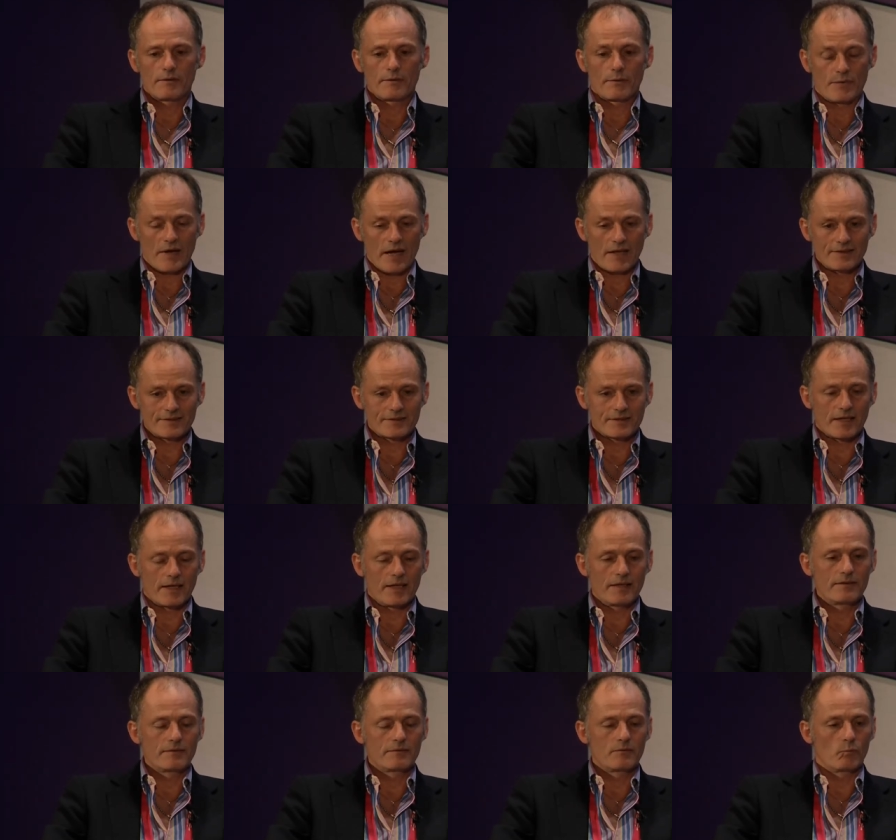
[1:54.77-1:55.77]
That
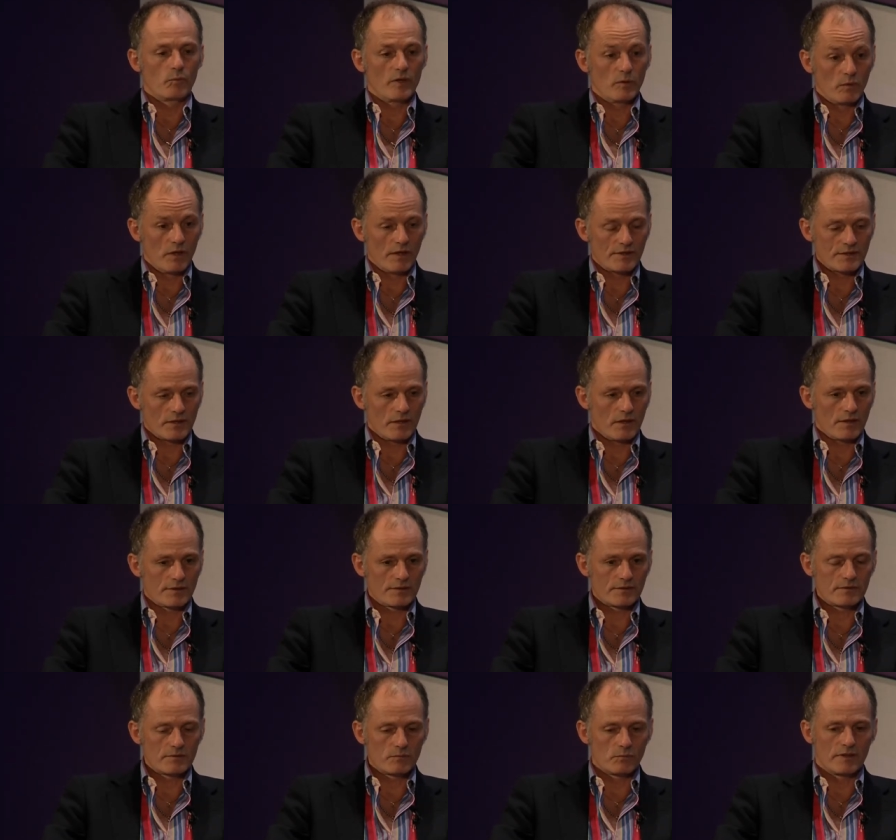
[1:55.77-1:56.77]
said, we were
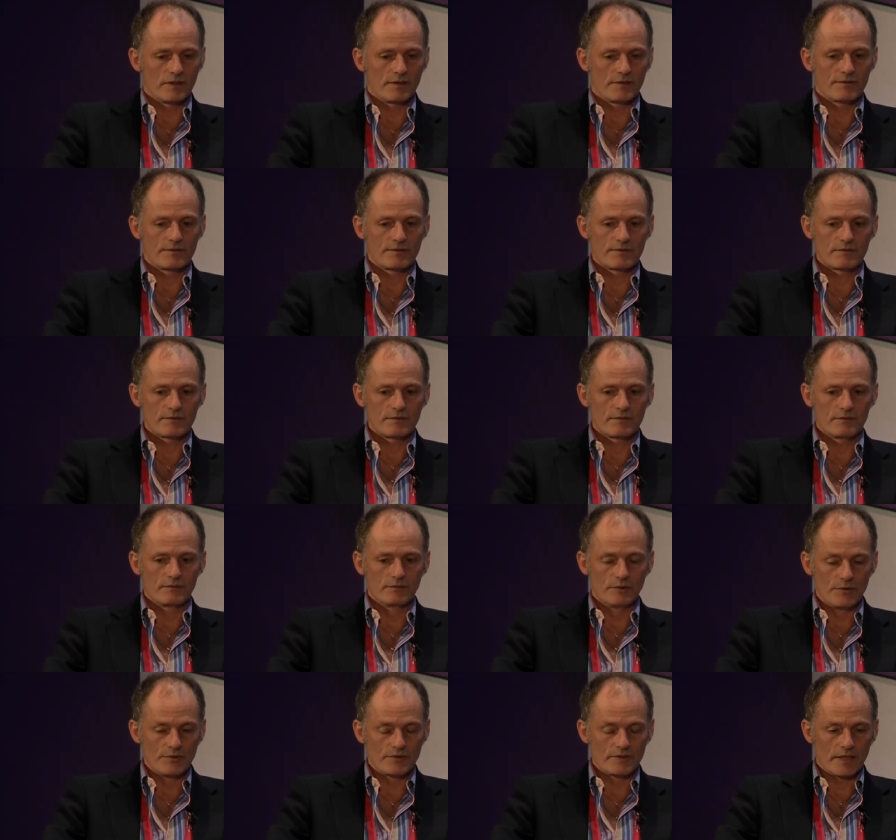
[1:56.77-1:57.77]
tasked with
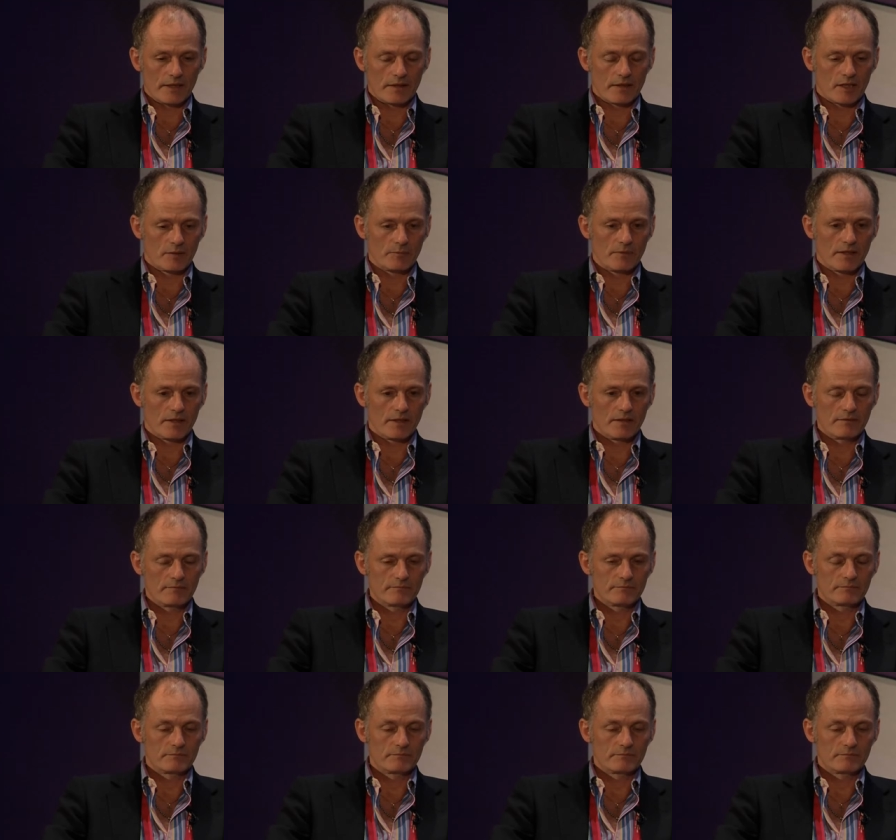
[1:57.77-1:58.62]
losing that kind of money.